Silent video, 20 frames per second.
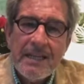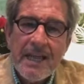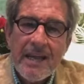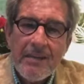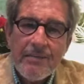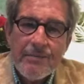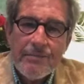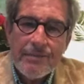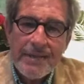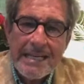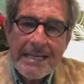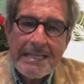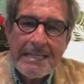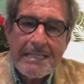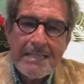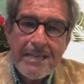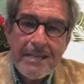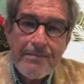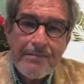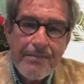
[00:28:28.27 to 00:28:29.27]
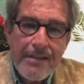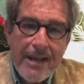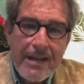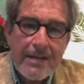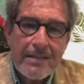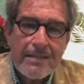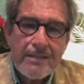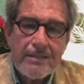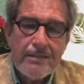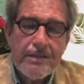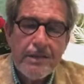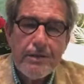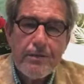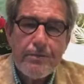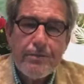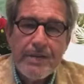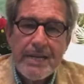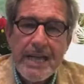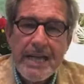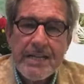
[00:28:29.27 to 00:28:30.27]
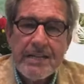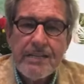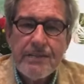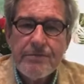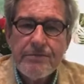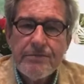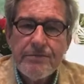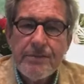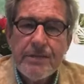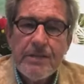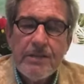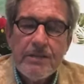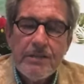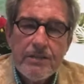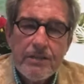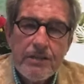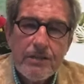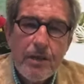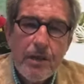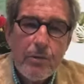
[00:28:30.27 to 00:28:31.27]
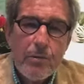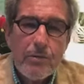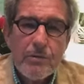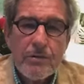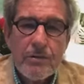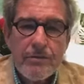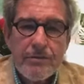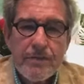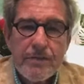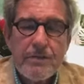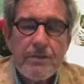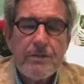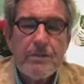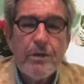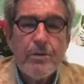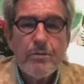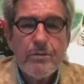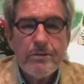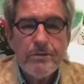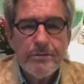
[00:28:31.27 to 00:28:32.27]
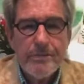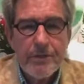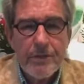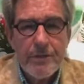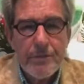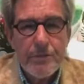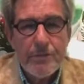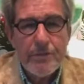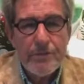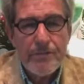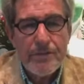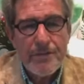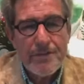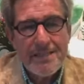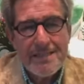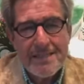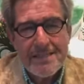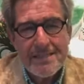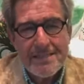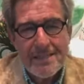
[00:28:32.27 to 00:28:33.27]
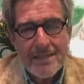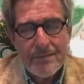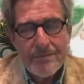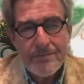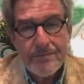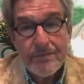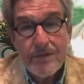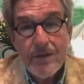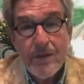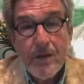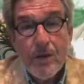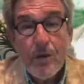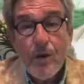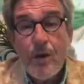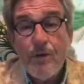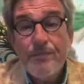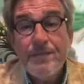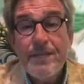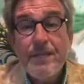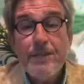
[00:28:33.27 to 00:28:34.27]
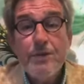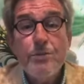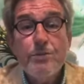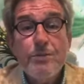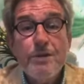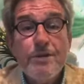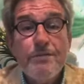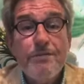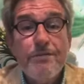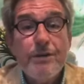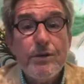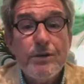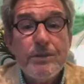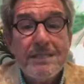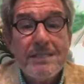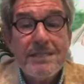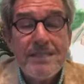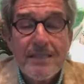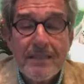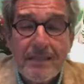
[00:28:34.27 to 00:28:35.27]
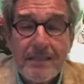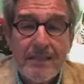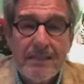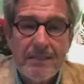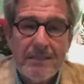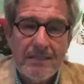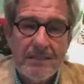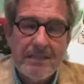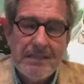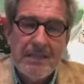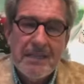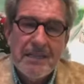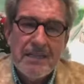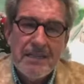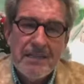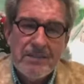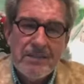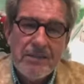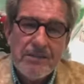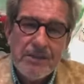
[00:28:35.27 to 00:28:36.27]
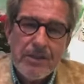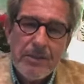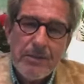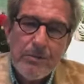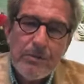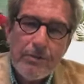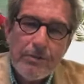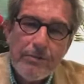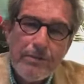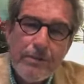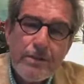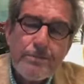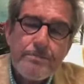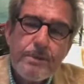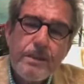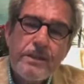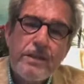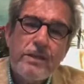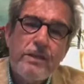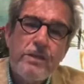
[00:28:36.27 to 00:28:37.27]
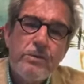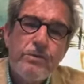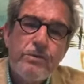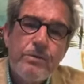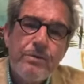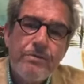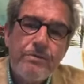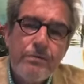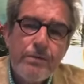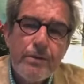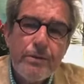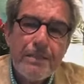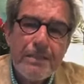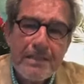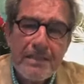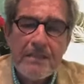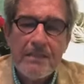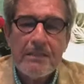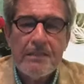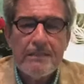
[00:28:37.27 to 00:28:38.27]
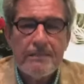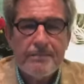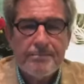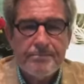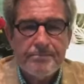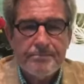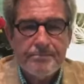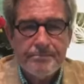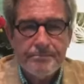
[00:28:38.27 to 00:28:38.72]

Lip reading: Love is, in fact, the creative soul of the universe itself, of the universal. Not the universe, but the universal.